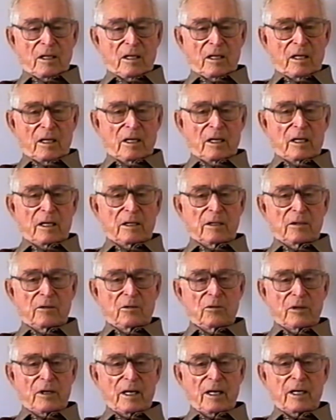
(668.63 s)

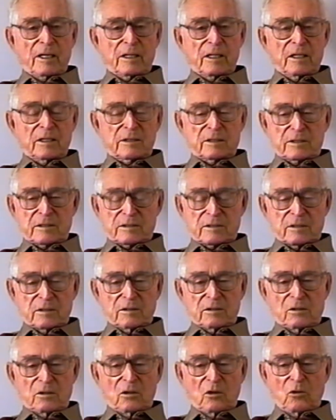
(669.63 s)
And when I got
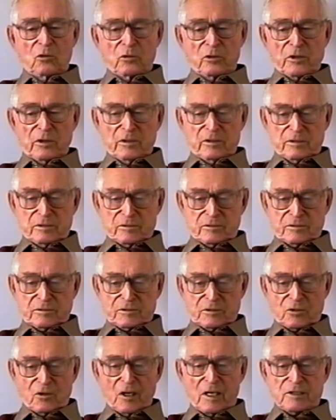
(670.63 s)
old and
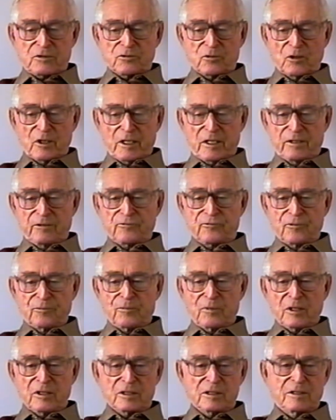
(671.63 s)
graduated
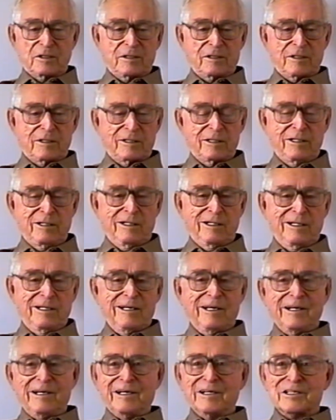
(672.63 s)
from the
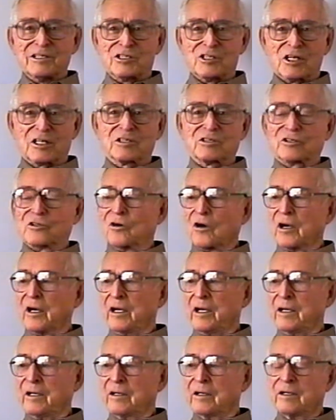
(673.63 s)
6th
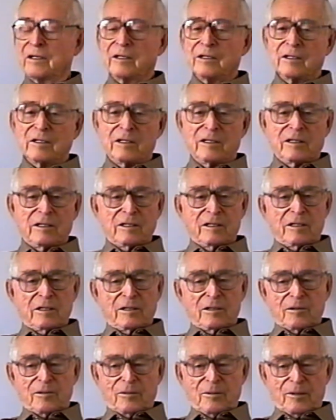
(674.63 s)
grade,
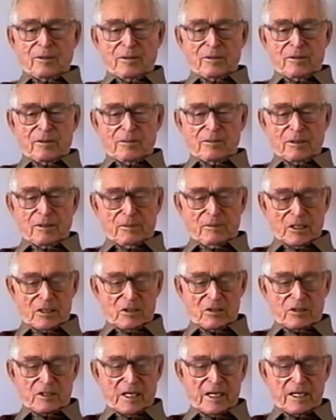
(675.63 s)
my mother
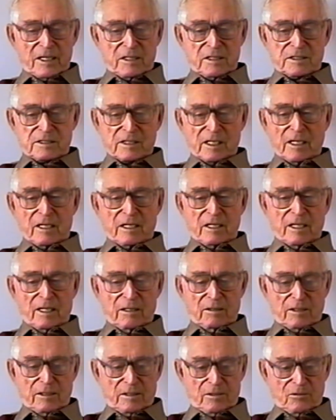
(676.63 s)
and dad decided
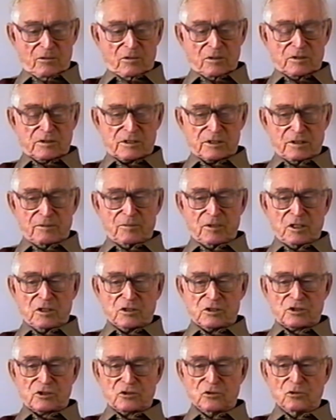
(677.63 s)
they wanted to send me to
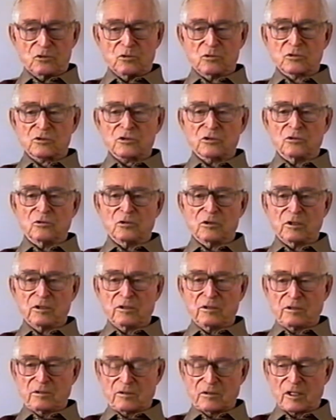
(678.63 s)
school, so
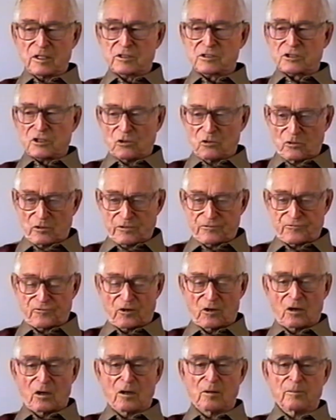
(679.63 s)
they sold the
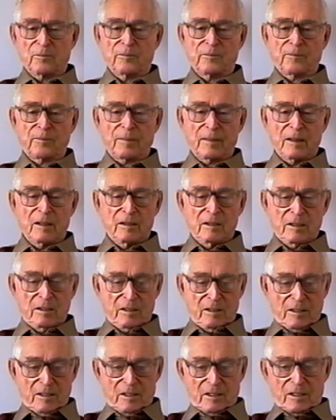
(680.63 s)
farm,
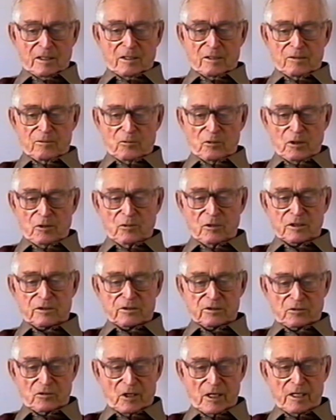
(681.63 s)
and we went
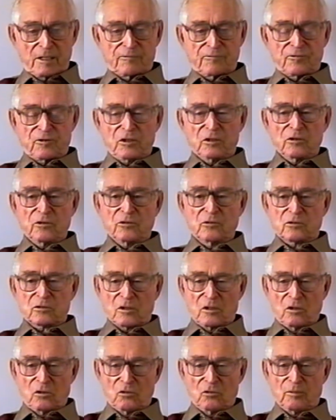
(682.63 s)
to Grandfield,
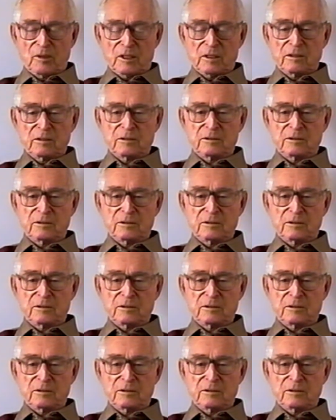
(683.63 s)
Oklahoma,